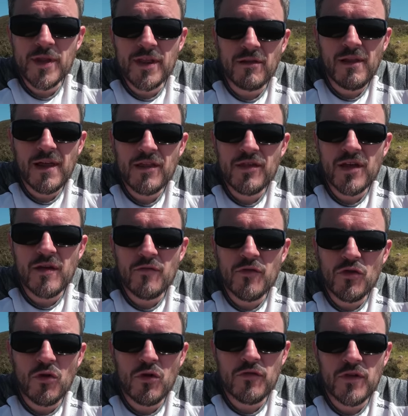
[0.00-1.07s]
to landscape
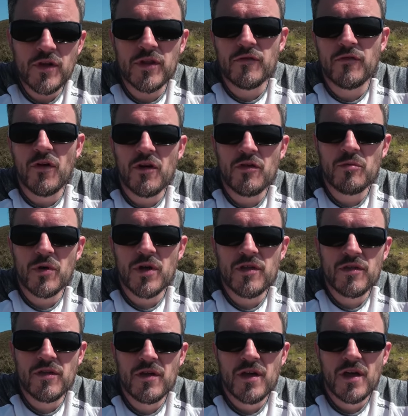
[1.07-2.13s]
photography in the first
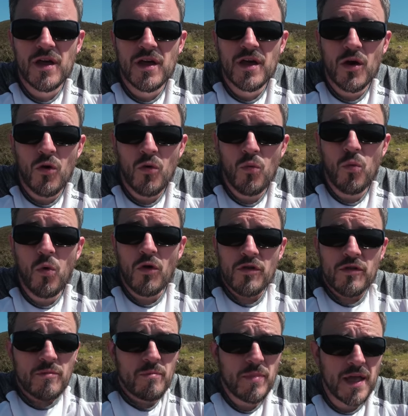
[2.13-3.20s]
place
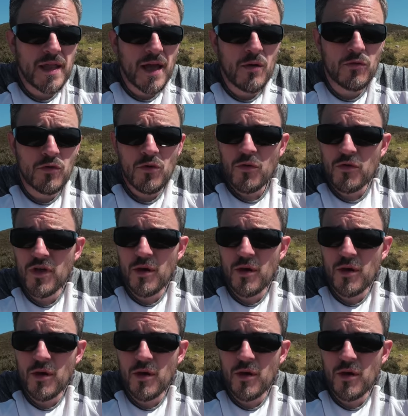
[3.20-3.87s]
was being outdoors.